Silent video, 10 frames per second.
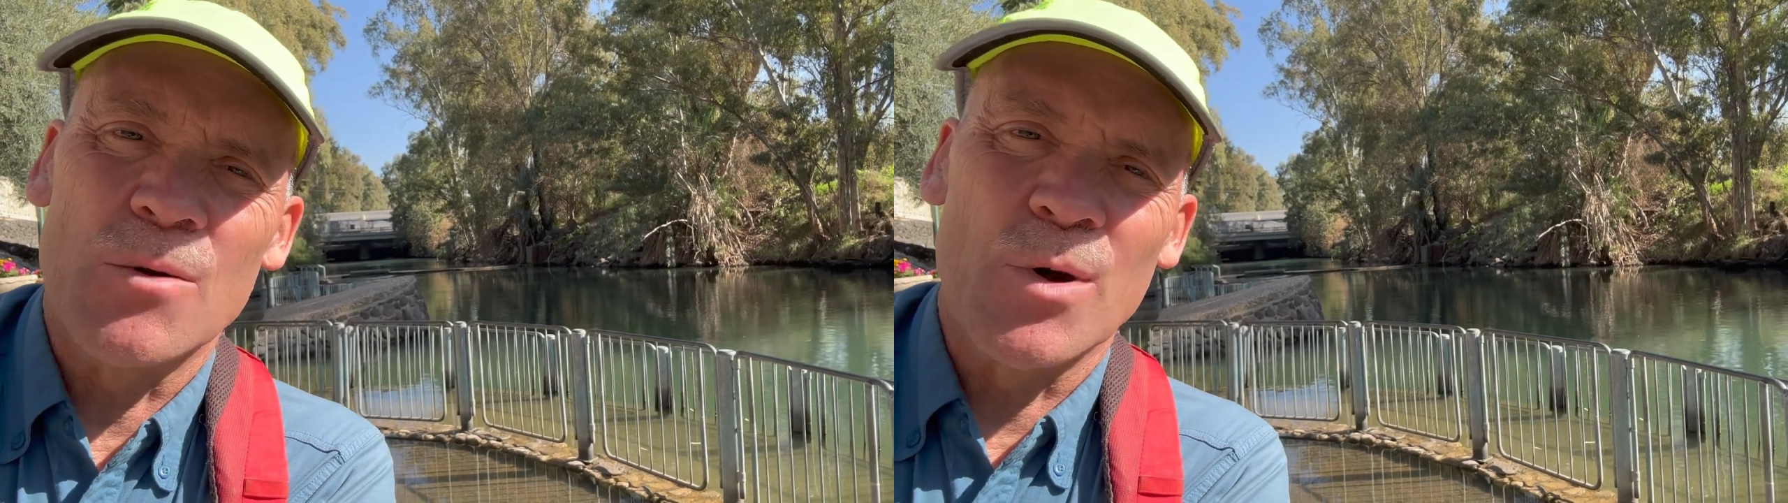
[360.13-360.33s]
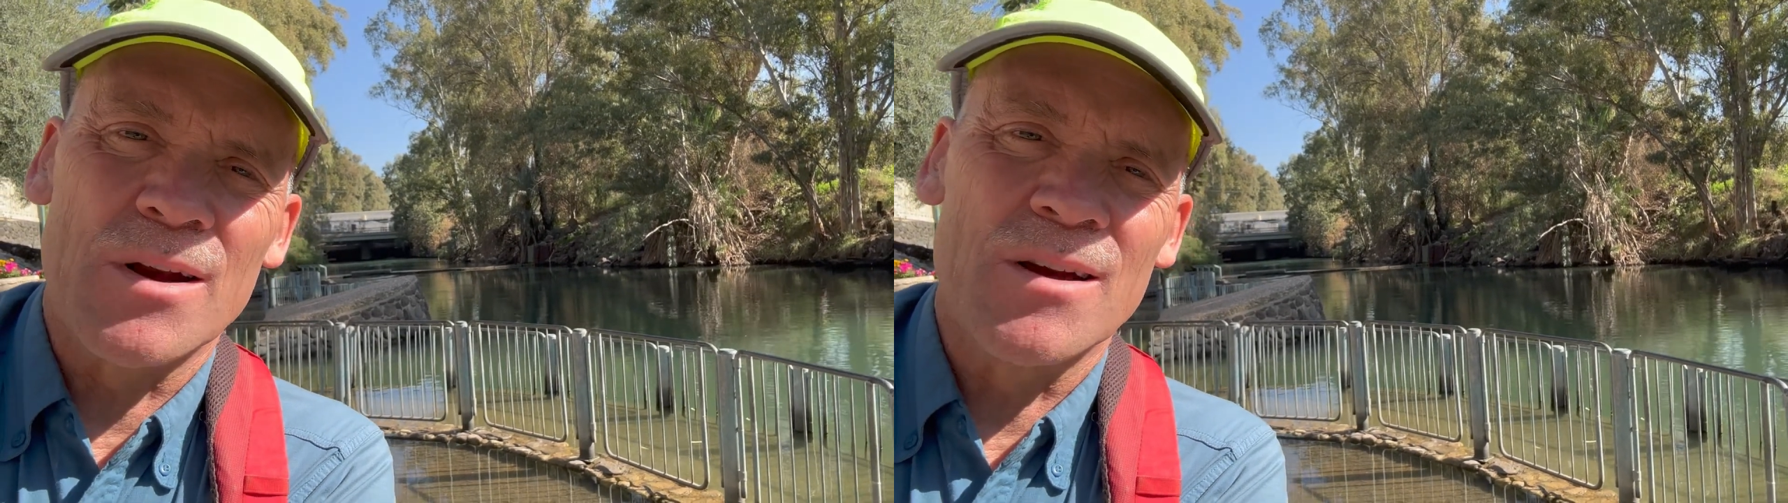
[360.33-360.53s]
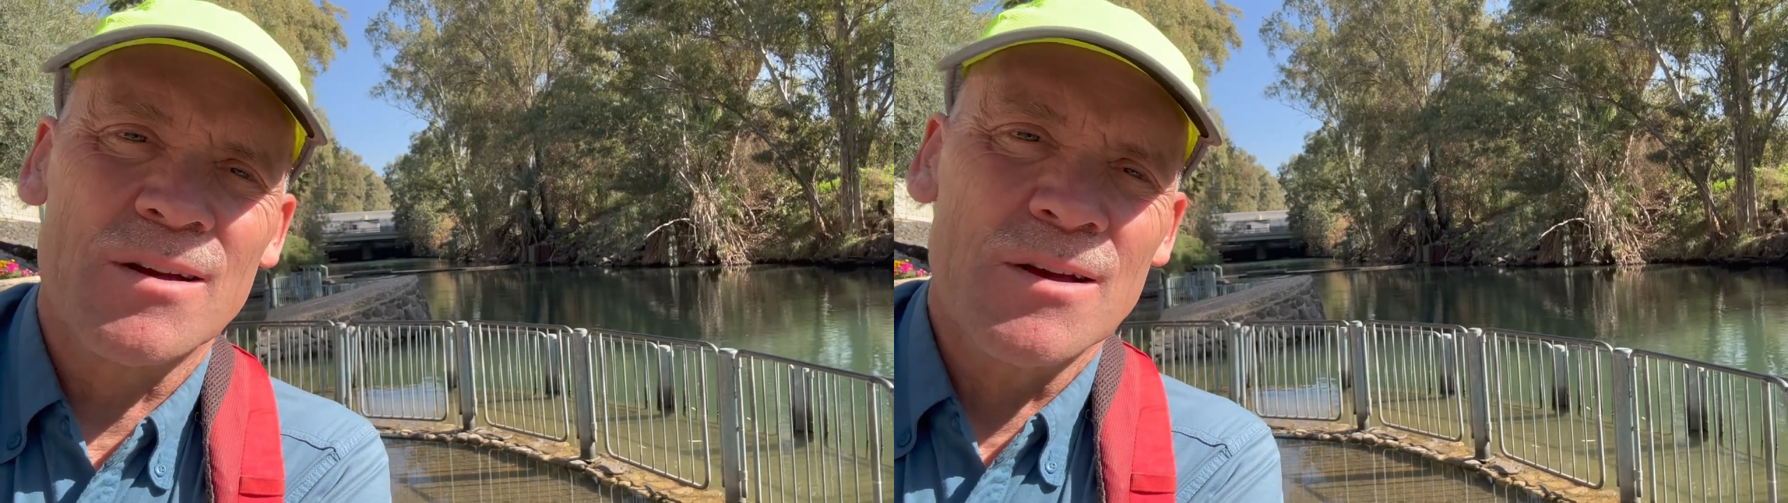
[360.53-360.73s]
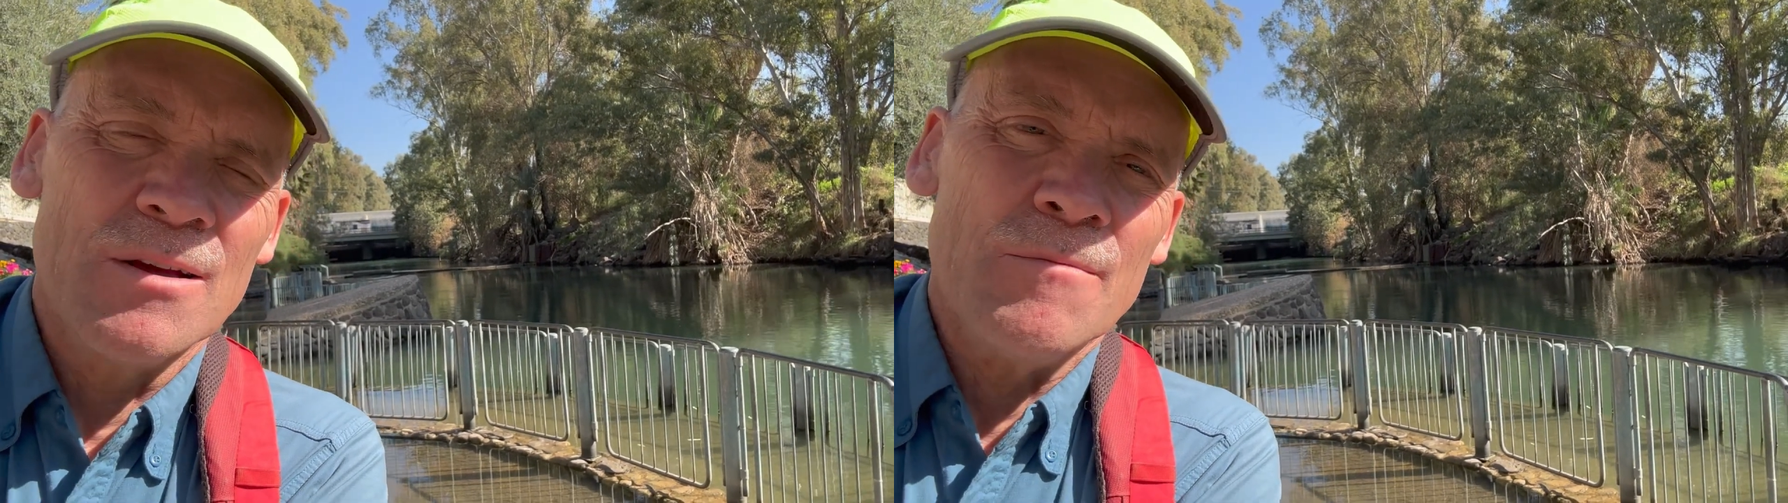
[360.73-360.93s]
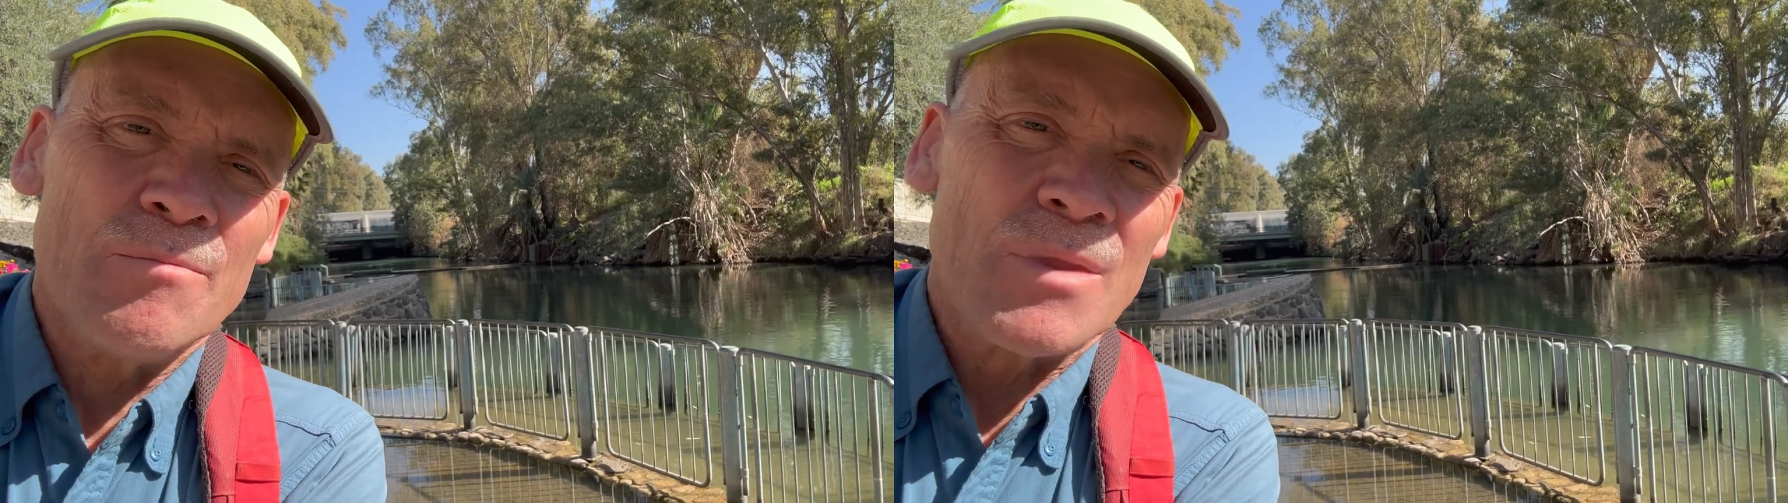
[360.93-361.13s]
I want to
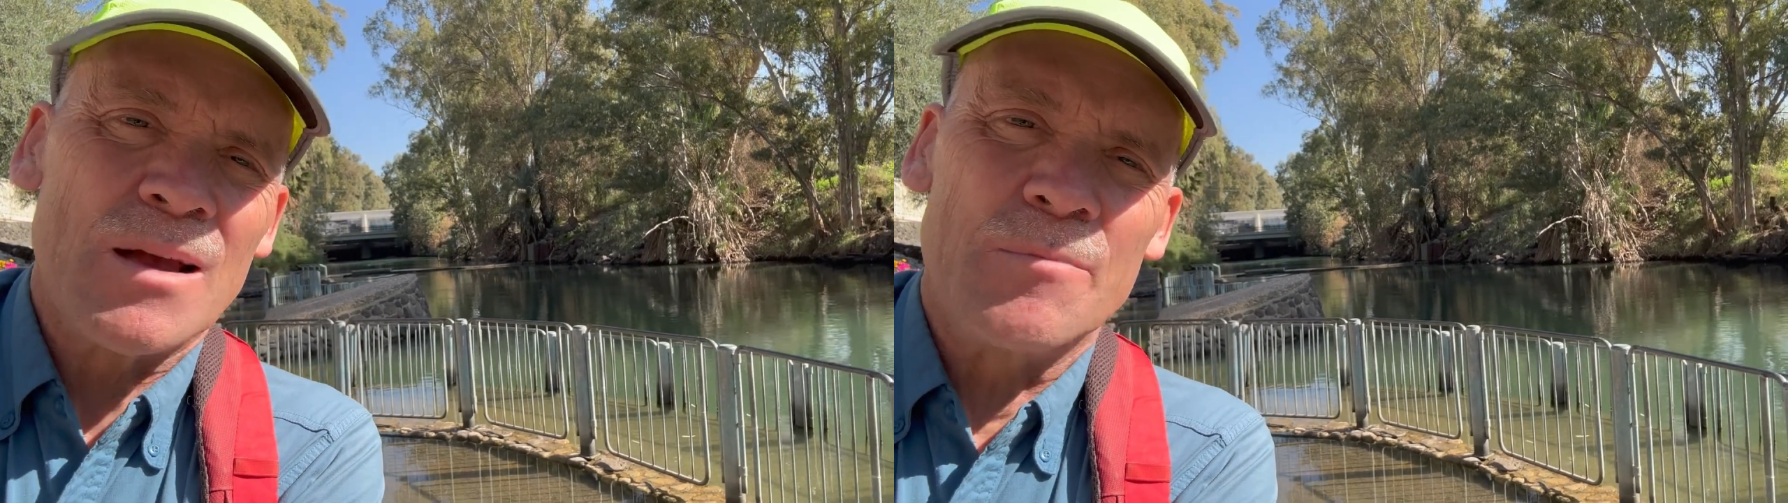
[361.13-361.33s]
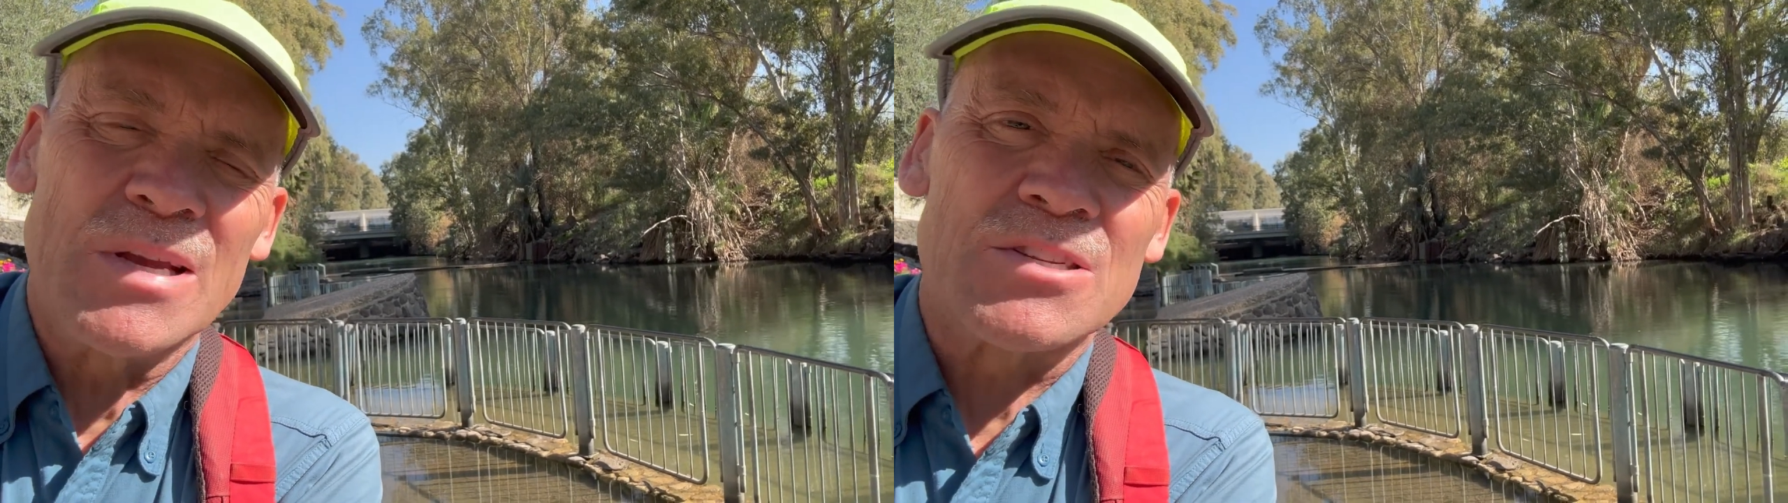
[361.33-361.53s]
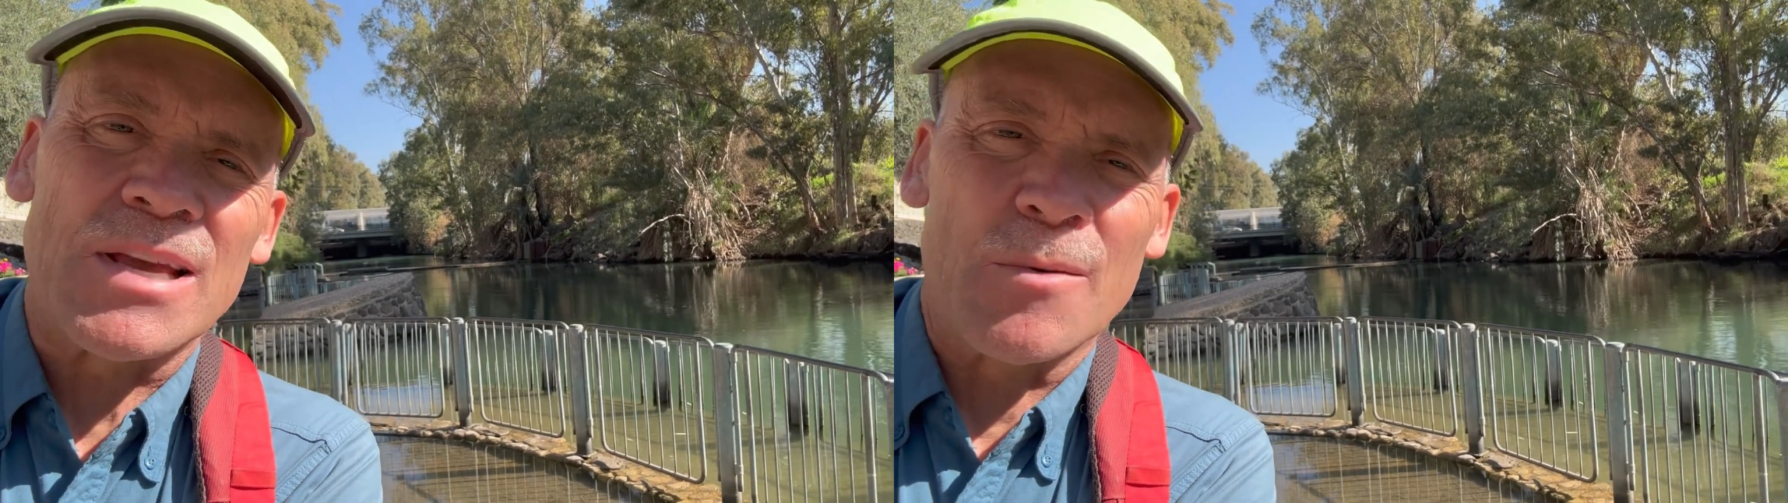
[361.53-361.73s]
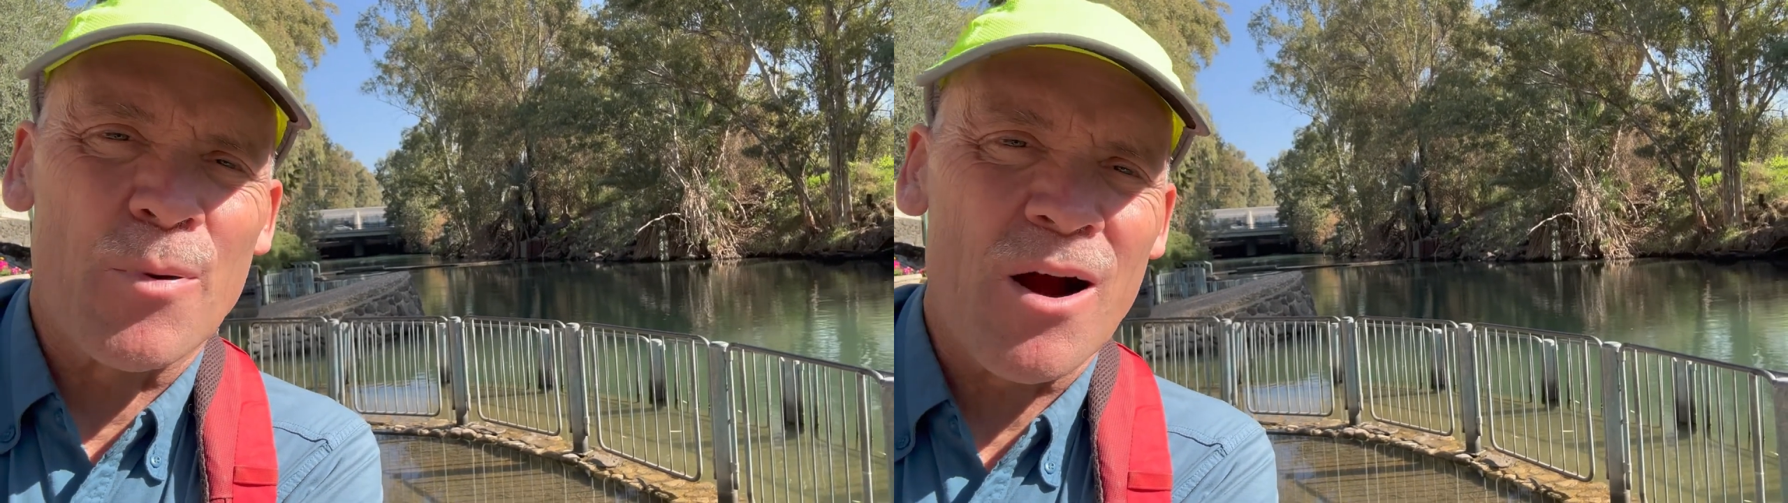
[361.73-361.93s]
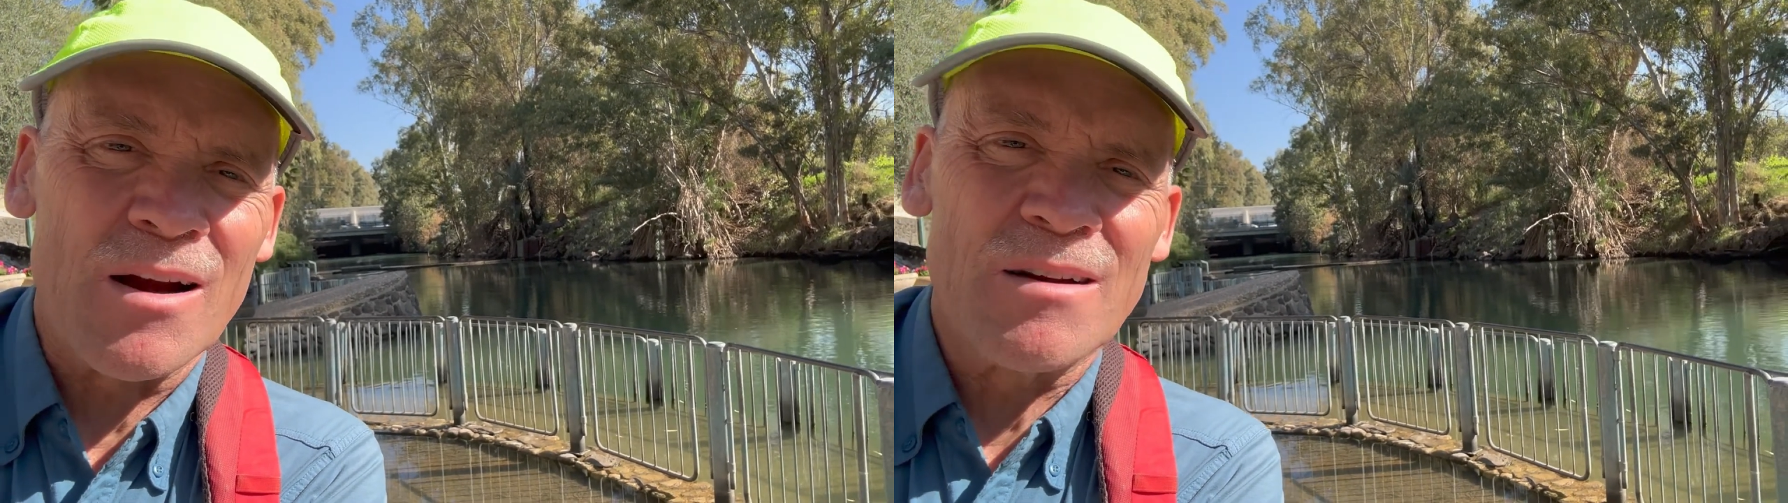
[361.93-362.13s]
be set
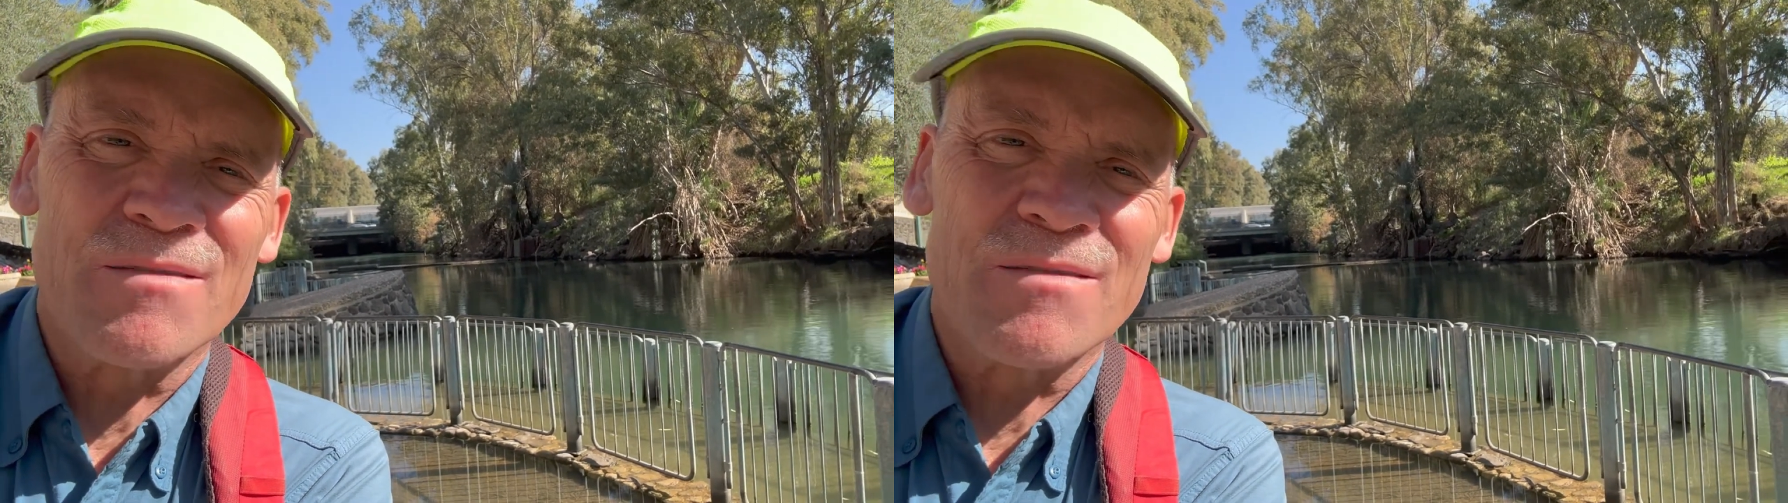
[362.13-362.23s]
apart